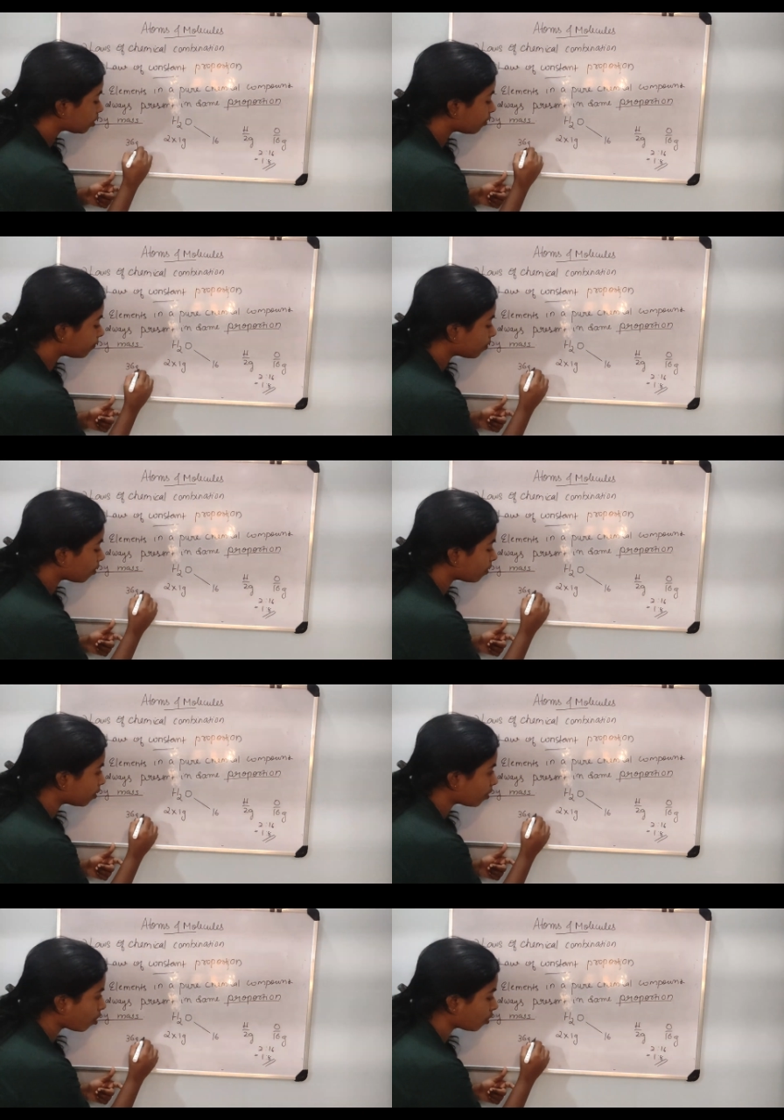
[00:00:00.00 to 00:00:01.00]
of
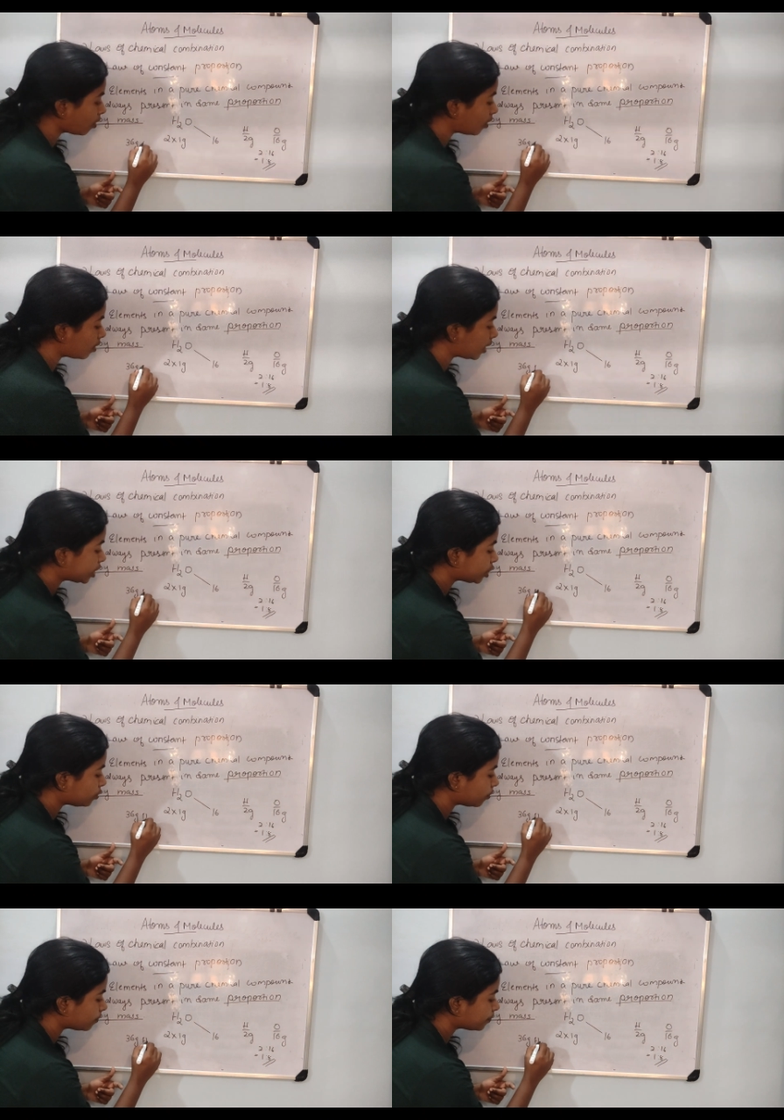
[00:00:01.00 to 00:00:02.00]

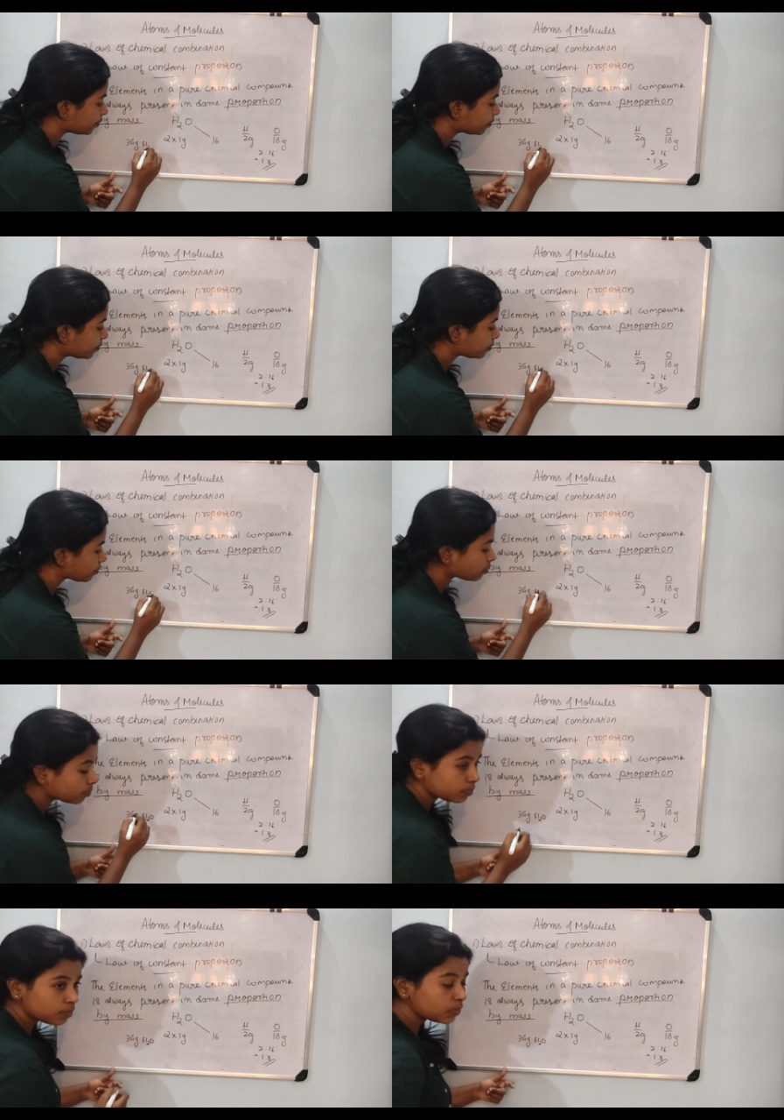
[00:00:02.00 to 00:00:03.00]
H2O.
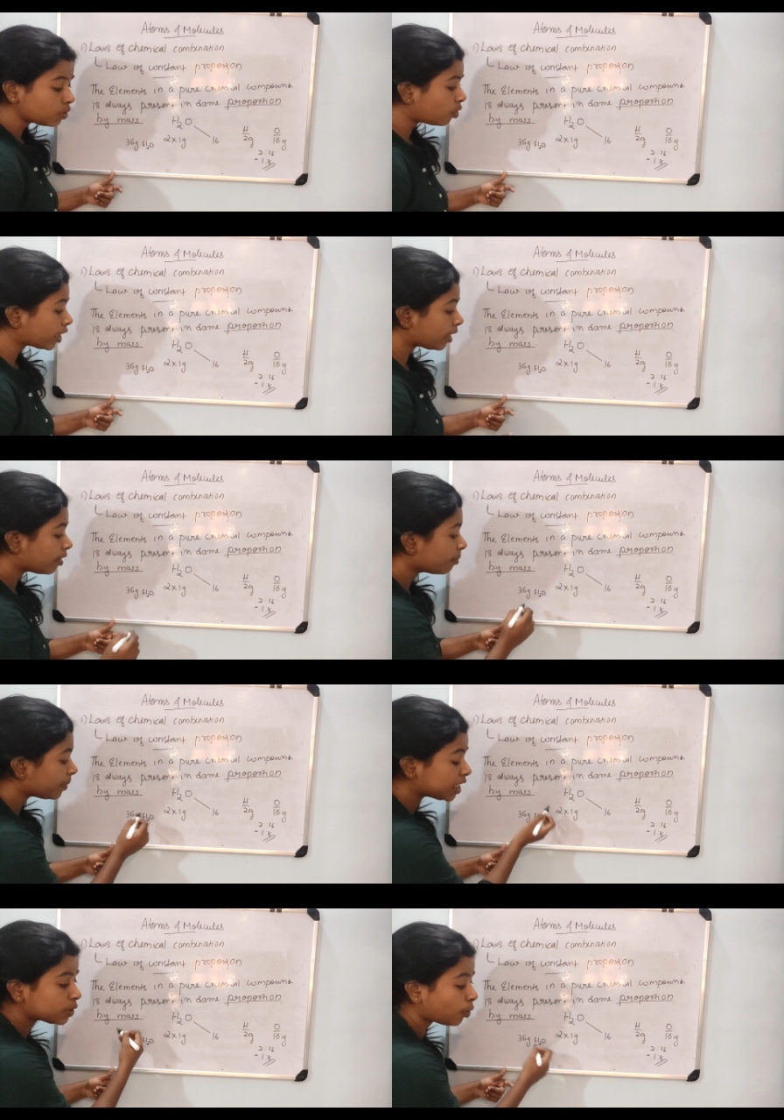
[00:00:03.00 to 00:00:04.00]
Okay,
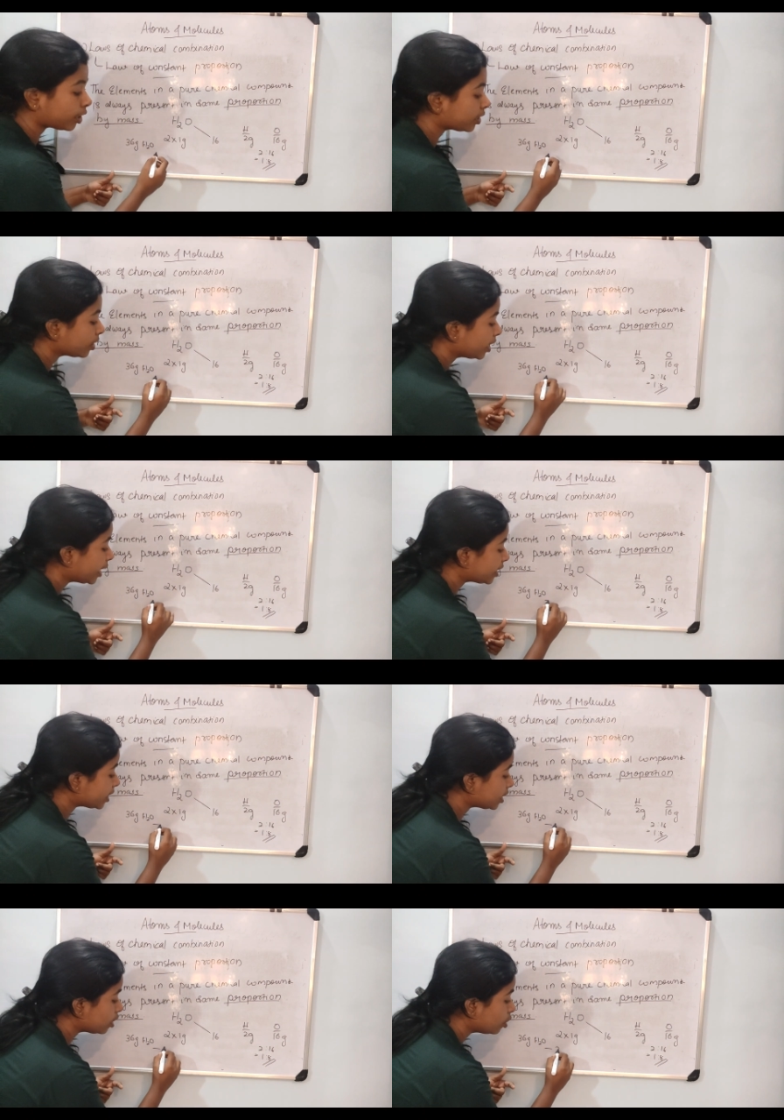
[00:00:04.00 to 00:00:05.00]
means what? It
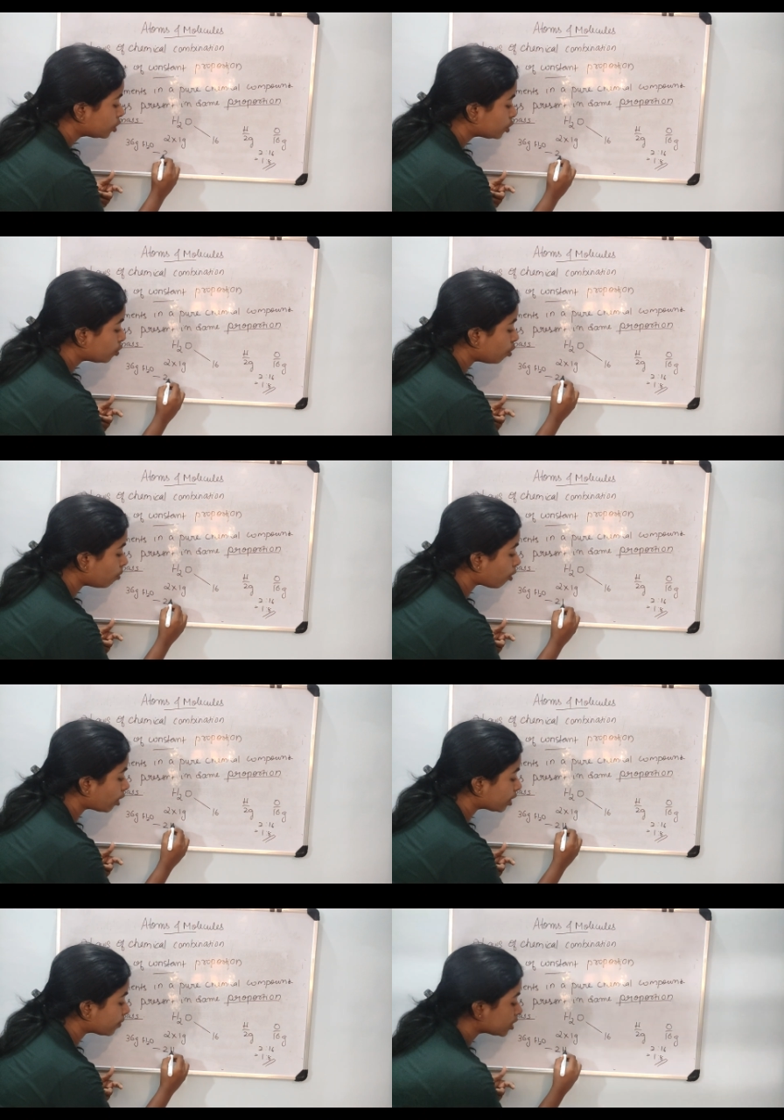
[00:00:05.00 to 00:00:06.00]
is 2
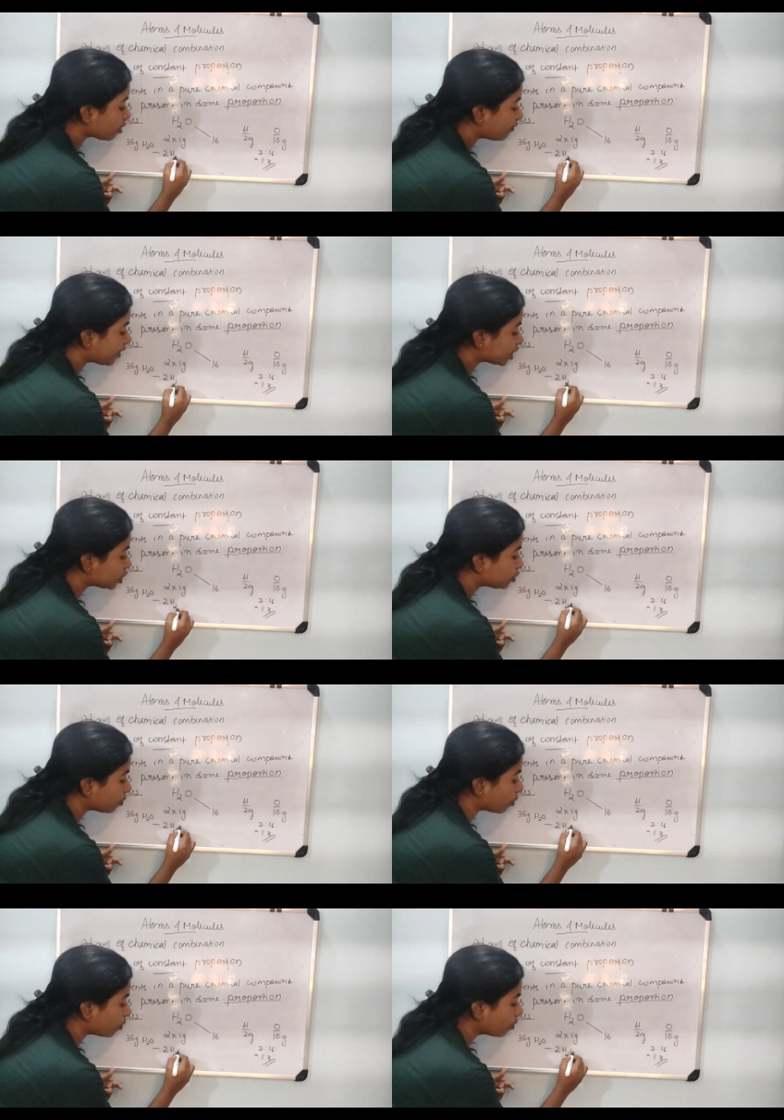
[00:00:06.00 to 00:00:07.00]
molecules of
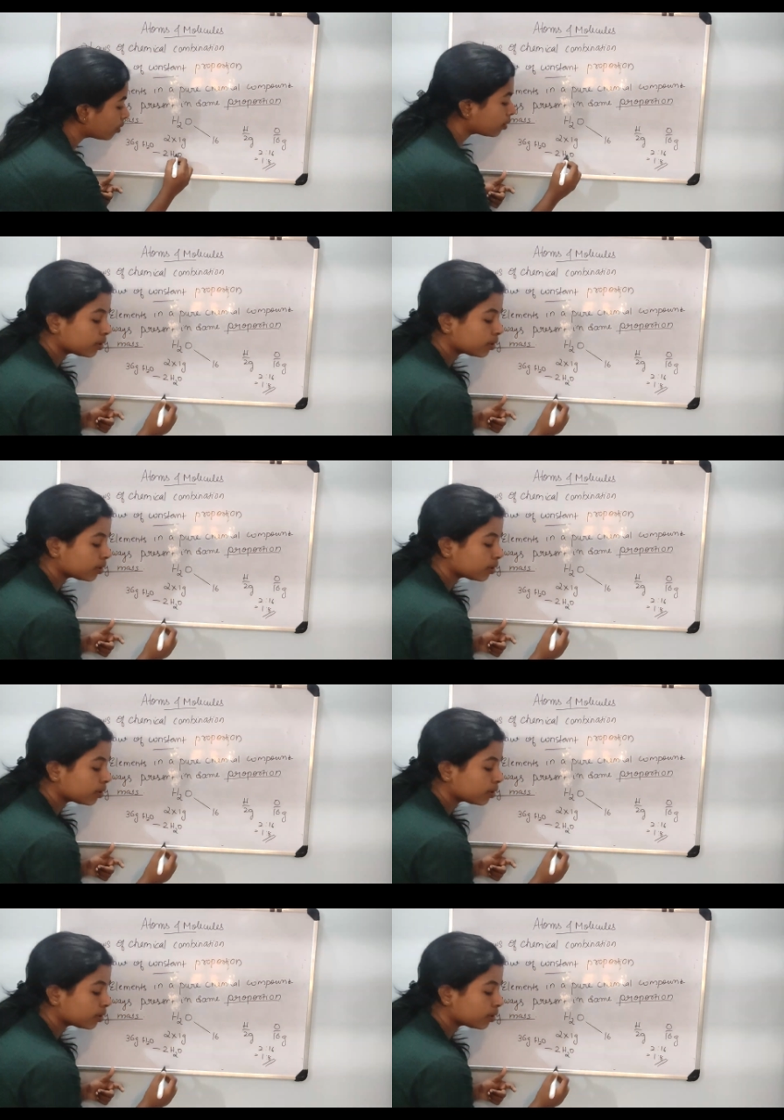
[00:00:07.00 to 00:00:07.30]
H2O.